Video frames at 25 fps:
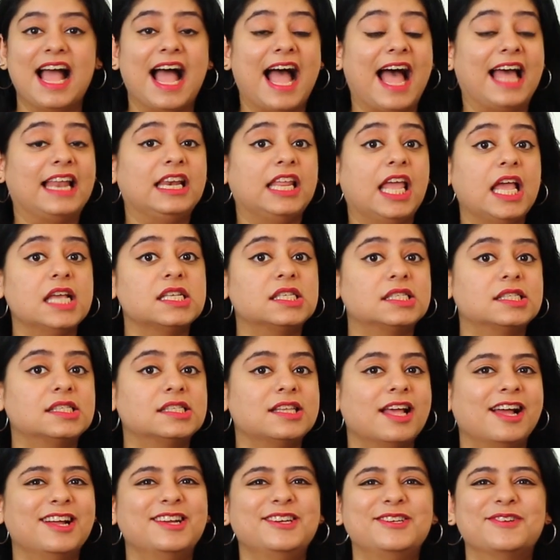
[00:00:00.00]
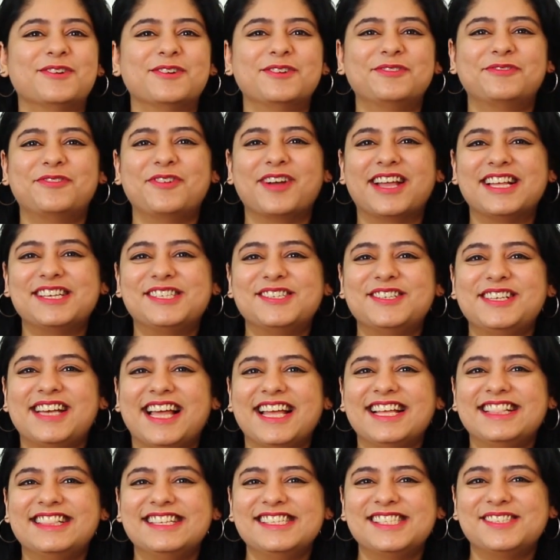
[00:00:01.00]
And yes, don't forget to
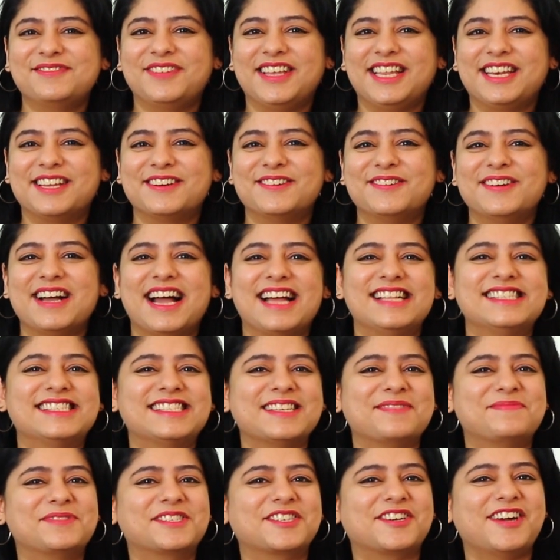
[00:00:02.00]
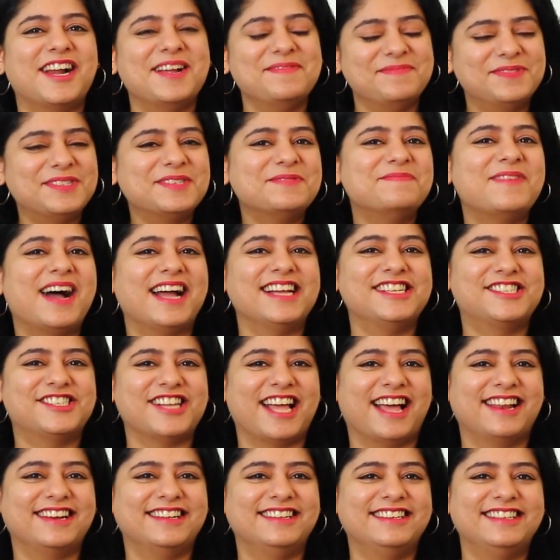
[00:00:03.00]
like this video and subscribe to my
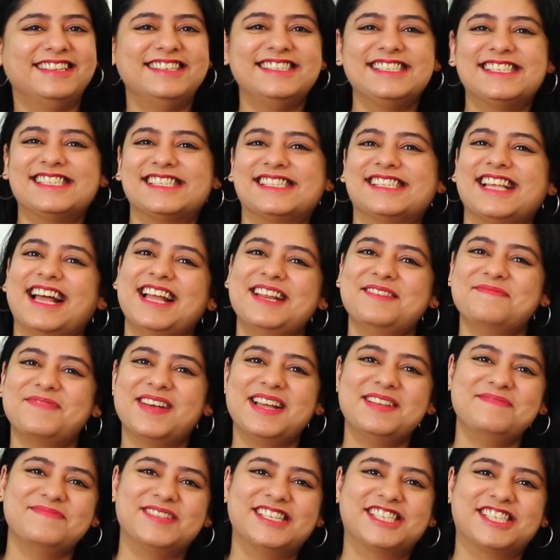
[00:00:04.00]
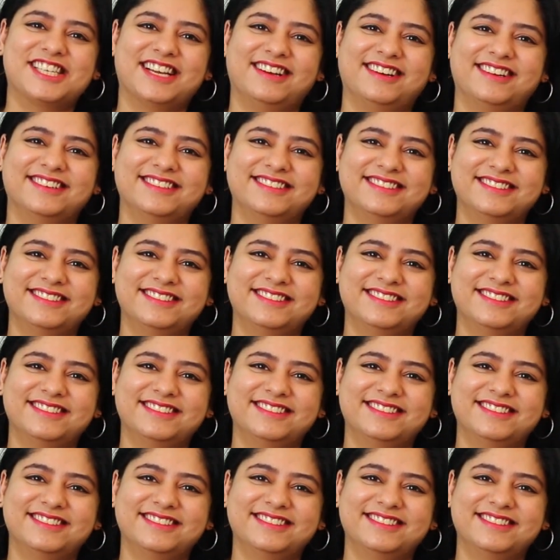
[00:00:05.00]
channel, Designed by Misha.